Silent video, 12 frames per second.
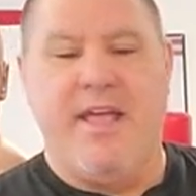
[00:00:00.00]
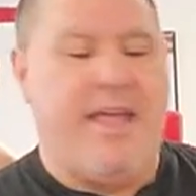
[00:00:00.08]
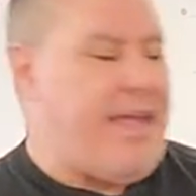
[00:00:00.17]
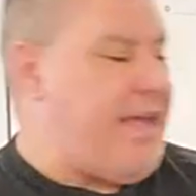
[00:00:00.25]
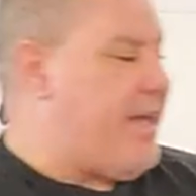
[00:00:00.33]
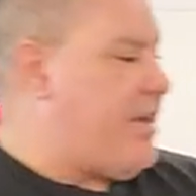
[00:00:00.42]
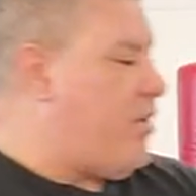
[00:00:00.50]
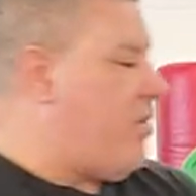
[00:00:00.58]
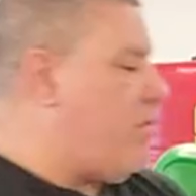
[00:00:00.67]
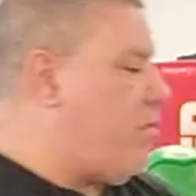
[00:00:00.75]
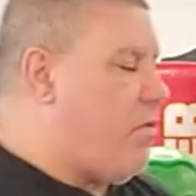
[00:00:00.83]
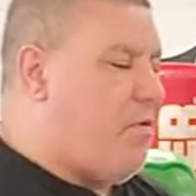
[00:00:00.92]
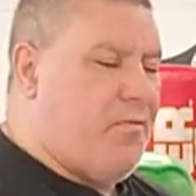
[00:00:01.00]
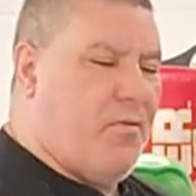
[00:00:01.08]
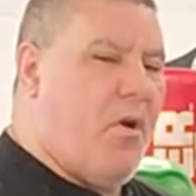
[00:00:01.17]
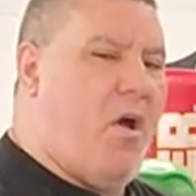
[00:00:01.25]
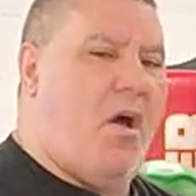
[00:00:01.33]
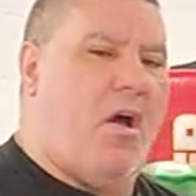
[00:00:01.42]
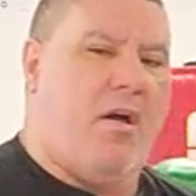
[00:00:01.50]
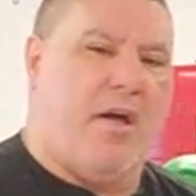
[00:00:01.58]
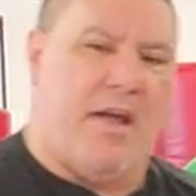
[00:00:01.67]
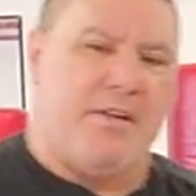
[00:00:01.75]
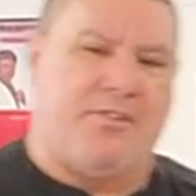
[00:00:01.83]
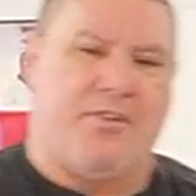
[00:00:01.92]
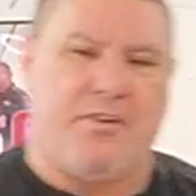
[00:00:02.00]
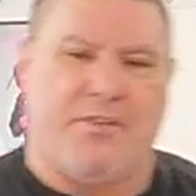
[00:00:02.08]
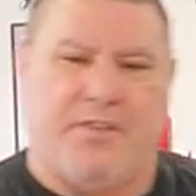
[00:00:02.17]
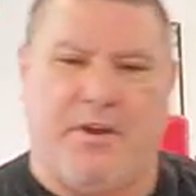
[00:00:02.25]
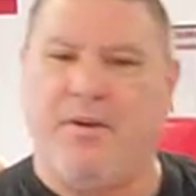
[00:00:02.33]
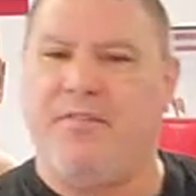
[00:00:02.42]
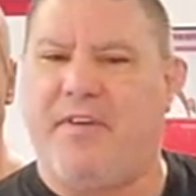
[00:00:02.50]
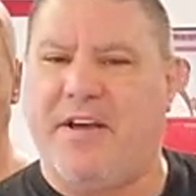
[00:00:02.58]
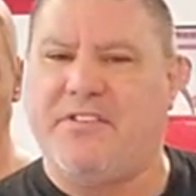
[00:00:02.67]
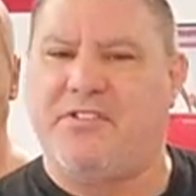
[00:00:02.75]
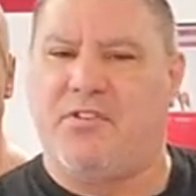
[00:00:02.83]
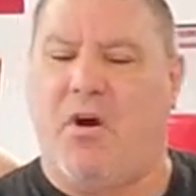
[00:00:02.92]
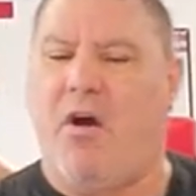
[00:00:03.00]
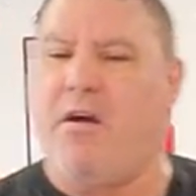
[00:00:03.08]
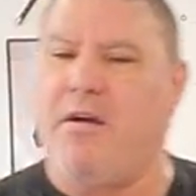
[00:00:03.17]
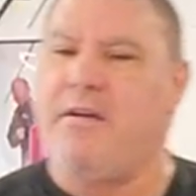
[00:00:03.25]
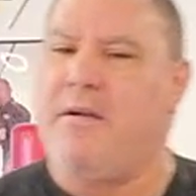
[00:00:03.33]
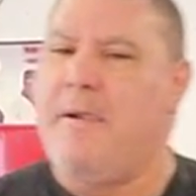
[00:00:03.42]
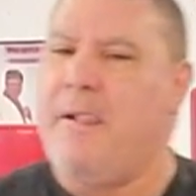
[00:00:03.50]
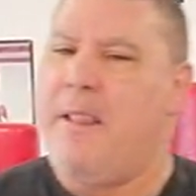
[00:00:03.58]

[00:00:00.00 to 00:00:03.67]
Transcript: And overall, I took their advice to heart